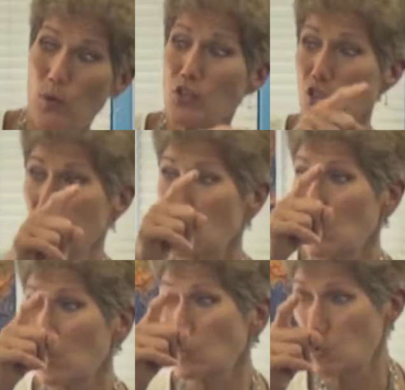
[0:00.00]
which is
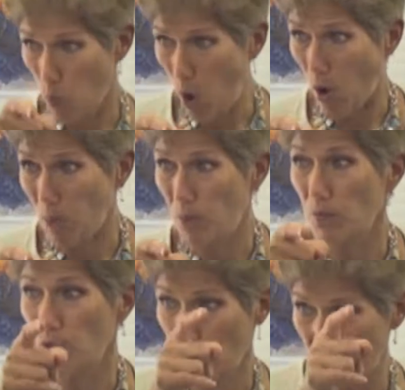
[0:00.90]
a swamp
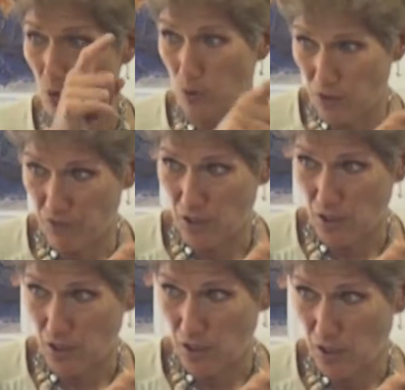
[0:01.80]
that Grendel lived
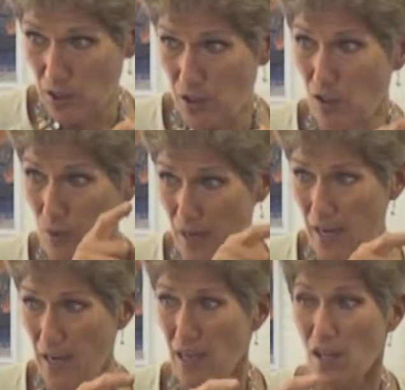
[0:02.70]
in.
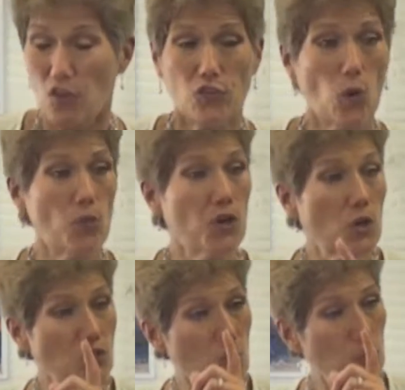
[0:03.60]
Okay, so there
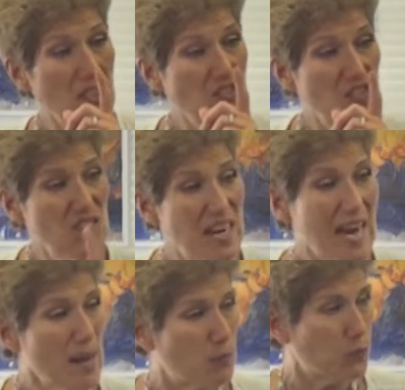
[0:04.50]
are still places
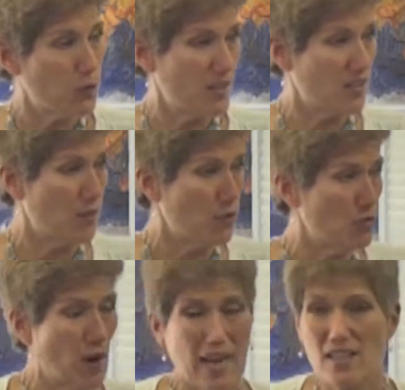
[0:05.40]
named for these
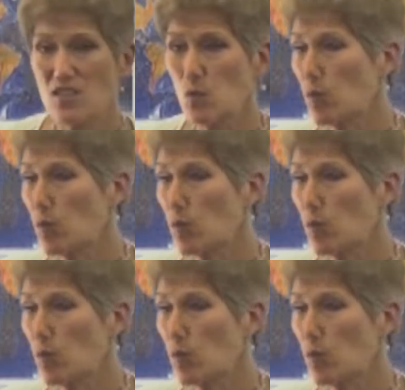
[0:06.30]
different dragons